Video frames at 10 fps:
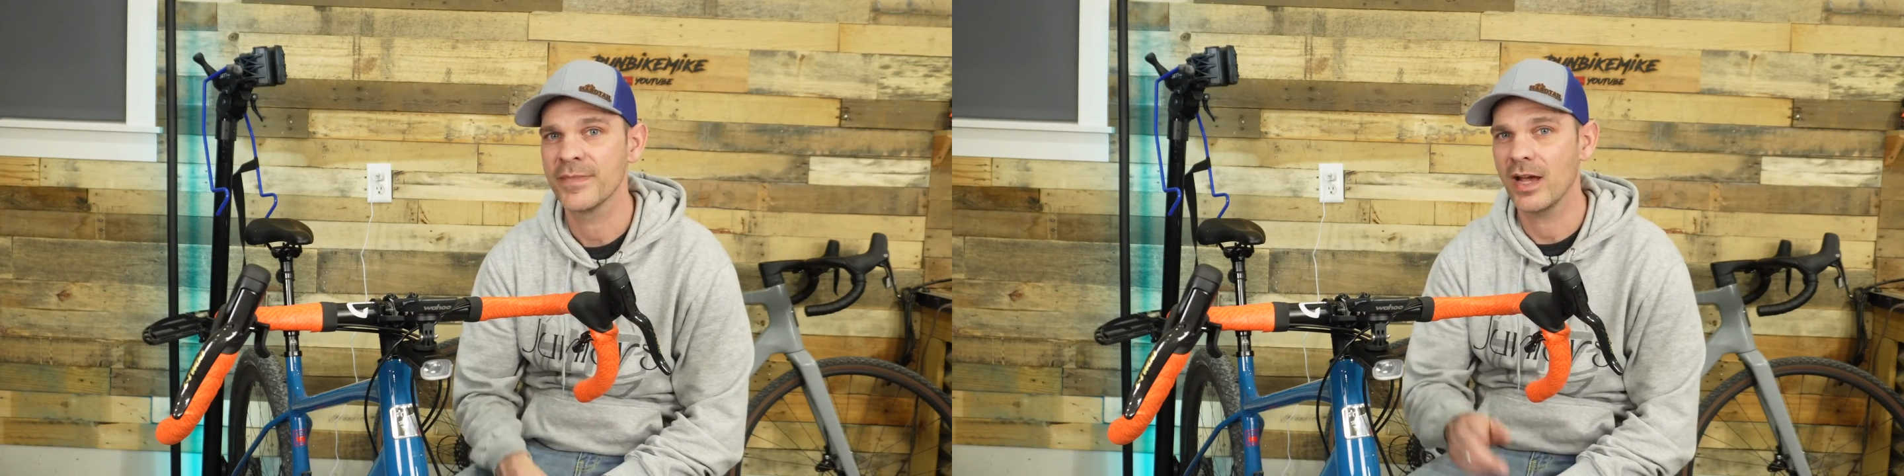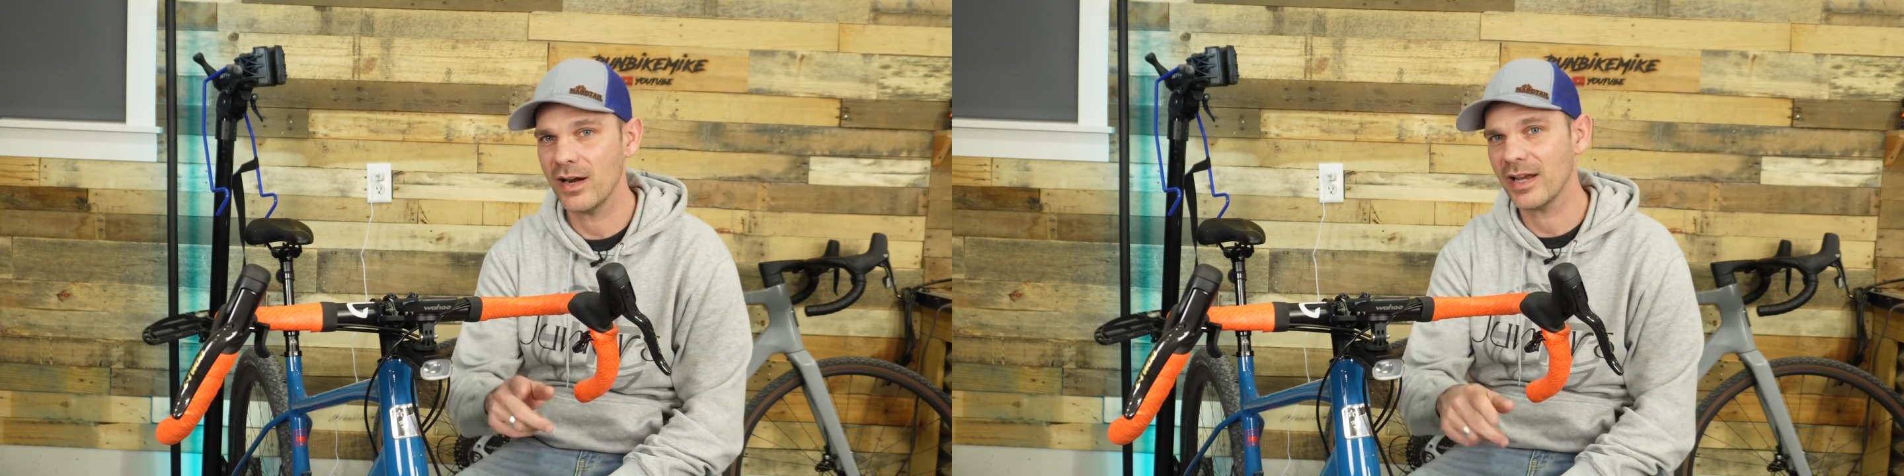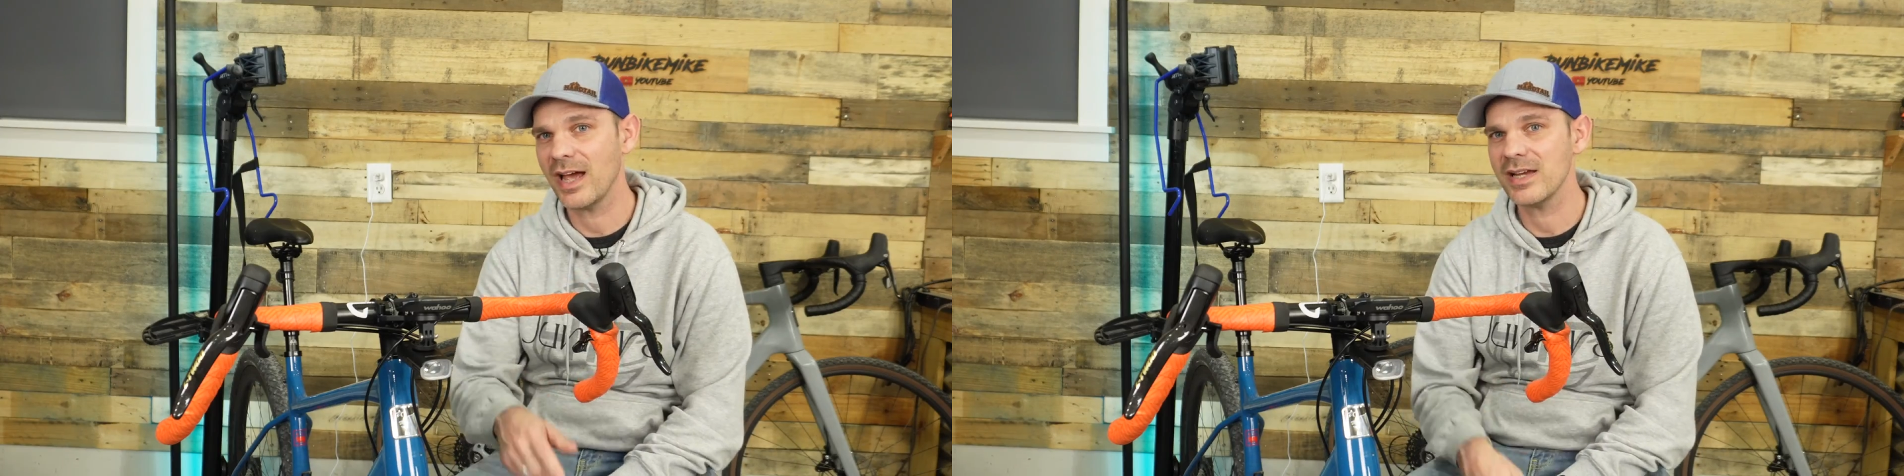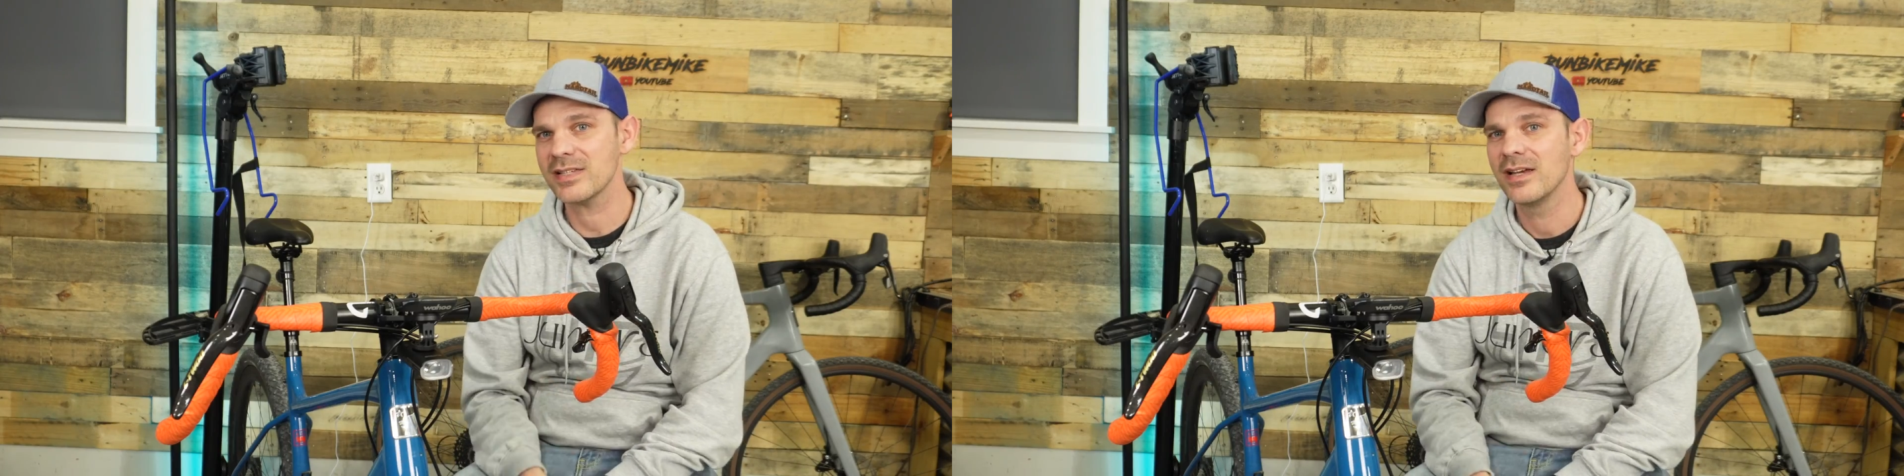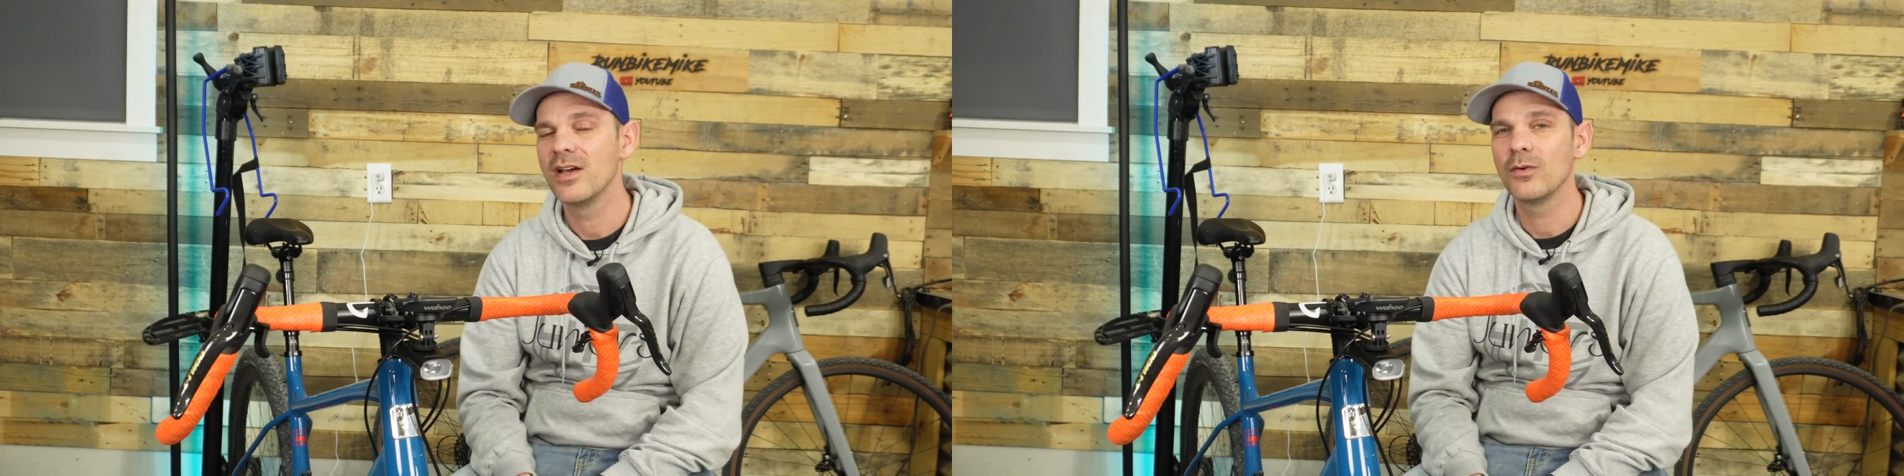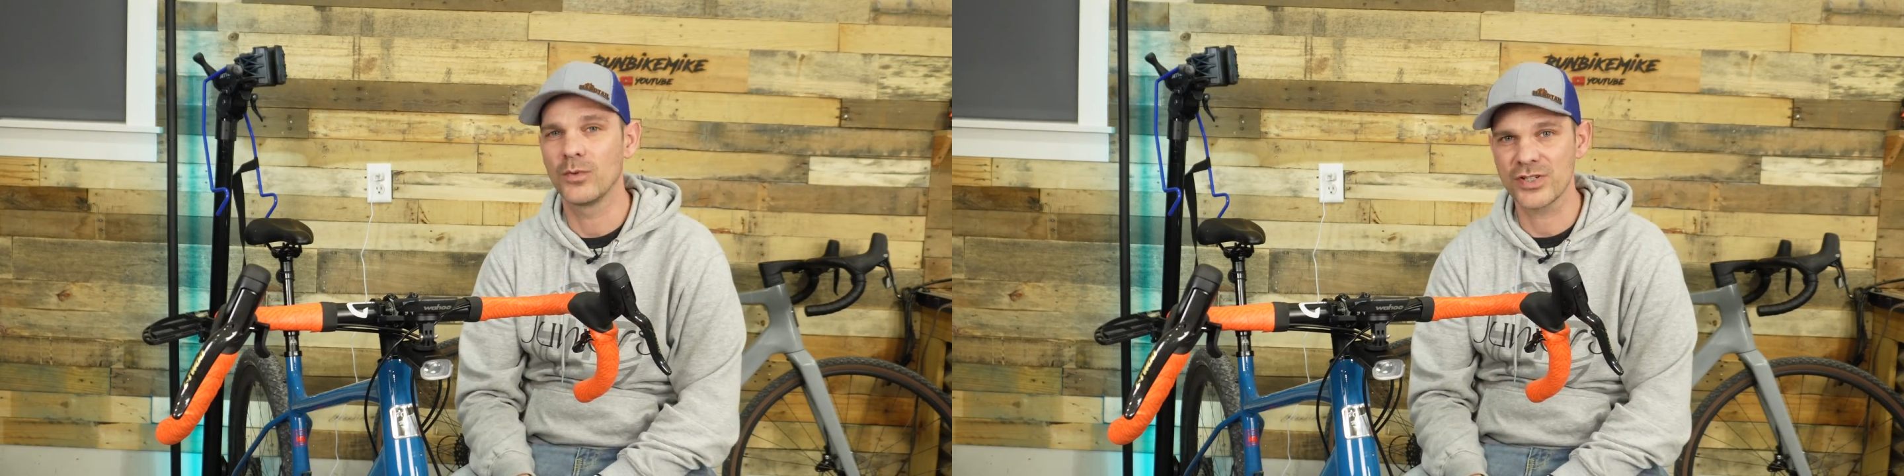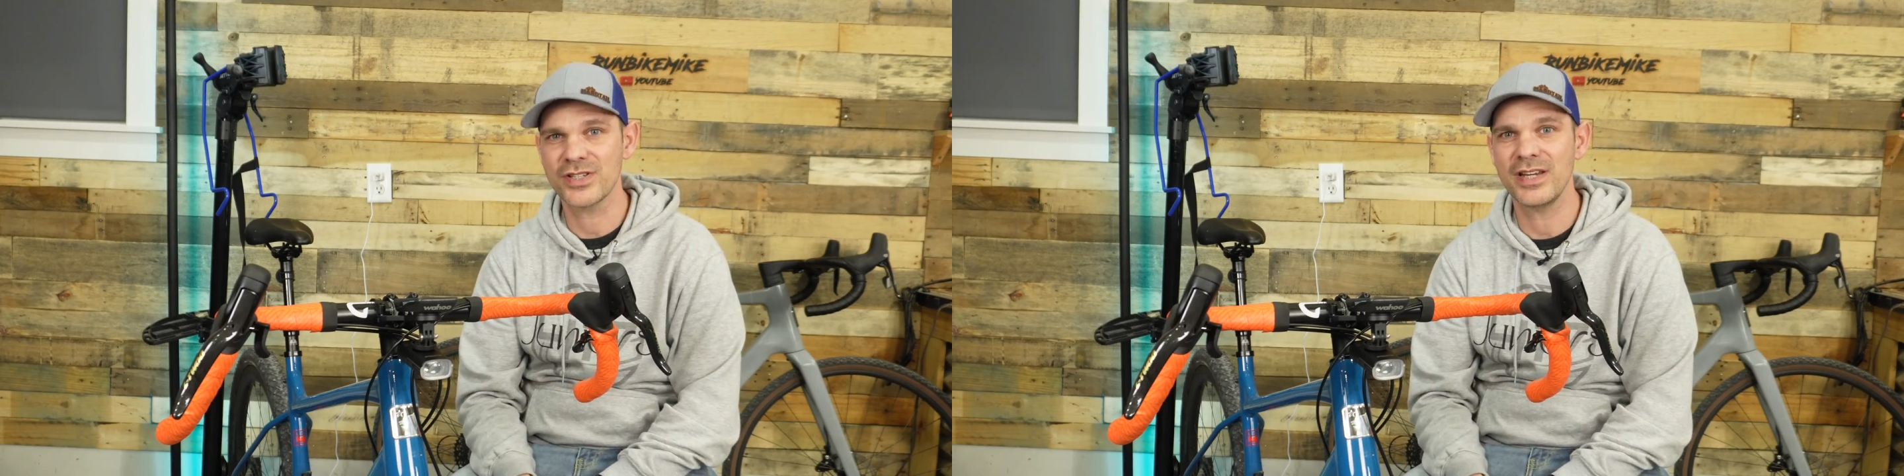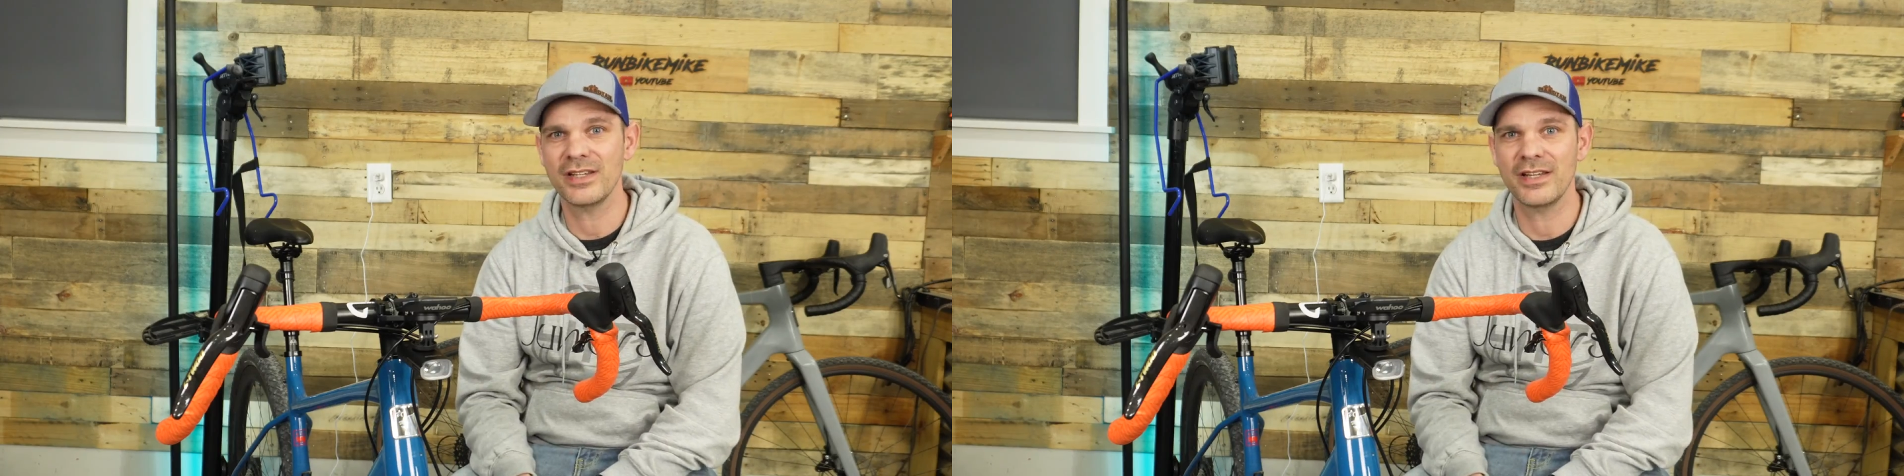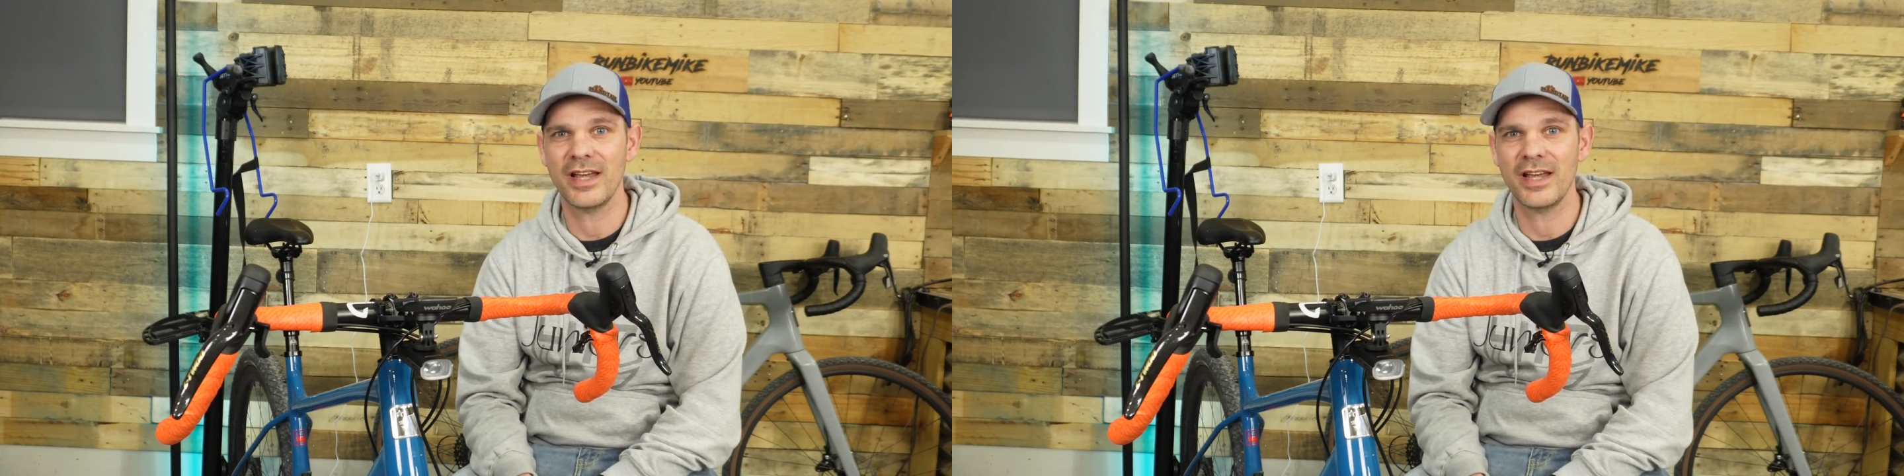All right, guys, we'll see you in the